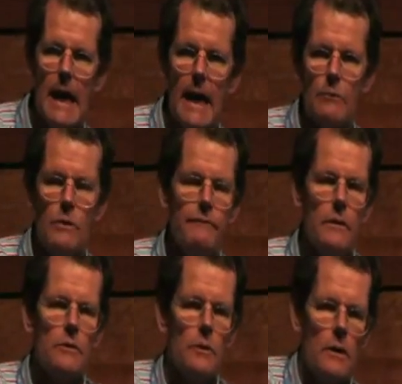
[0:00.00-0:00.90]
And we've
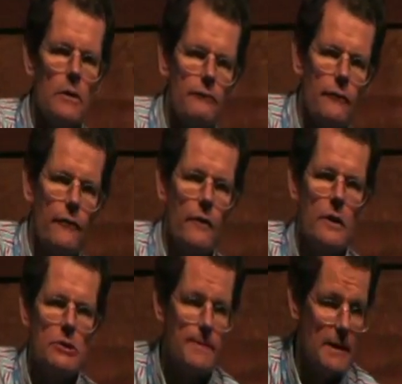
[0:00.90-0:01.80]
done quite a lot of
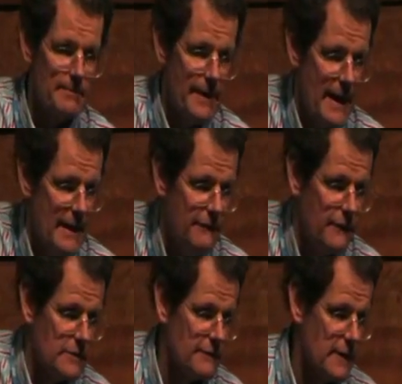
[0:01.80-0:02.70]
research about the
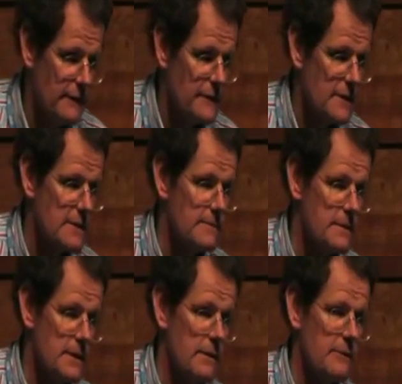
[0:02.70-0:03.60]
behaviours of health
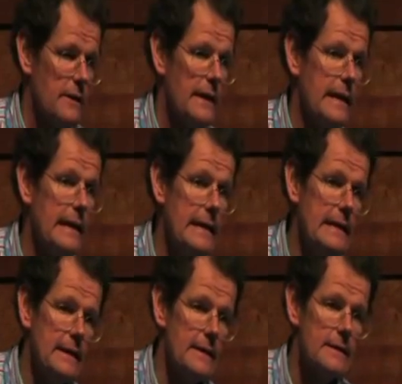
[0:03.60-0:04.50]
systems and health
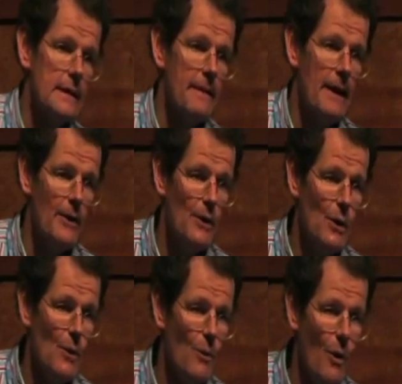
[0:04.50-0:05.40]
leaders
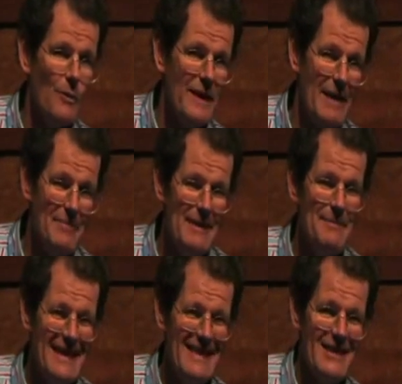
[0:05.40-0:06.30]
about what will get
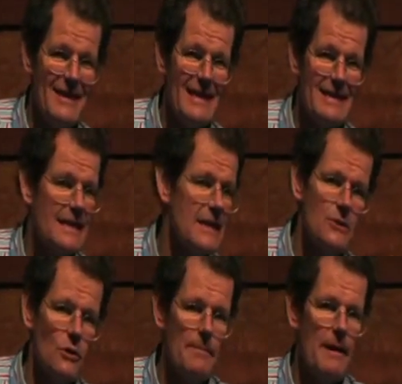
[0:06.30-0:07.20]
people into this. And it's
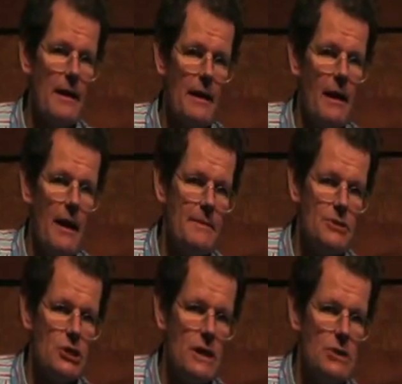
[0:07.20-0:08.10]
not about climate
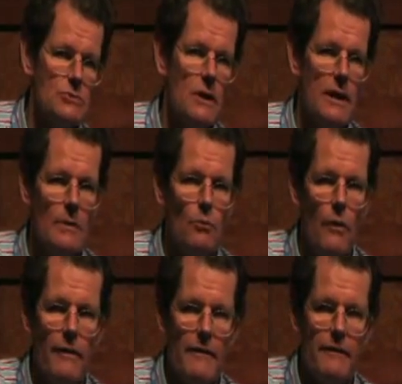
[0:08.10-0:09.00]
change in
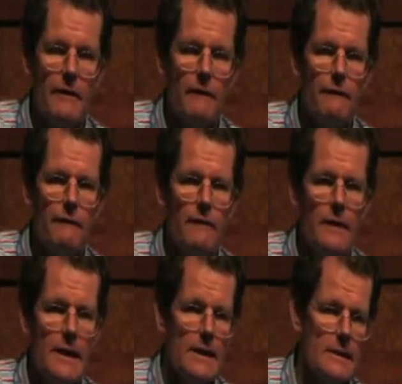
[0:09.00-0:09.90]
what they think is
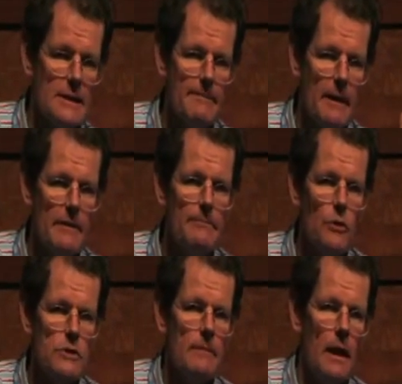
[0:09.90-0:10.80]
50 years, it's about the
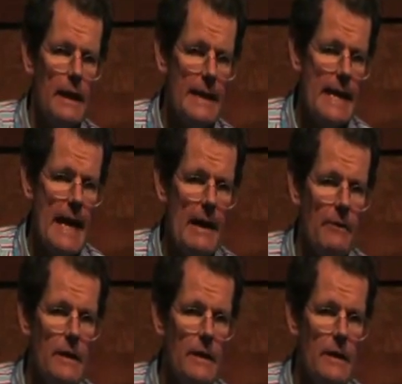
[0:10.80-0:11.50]
bottom line now.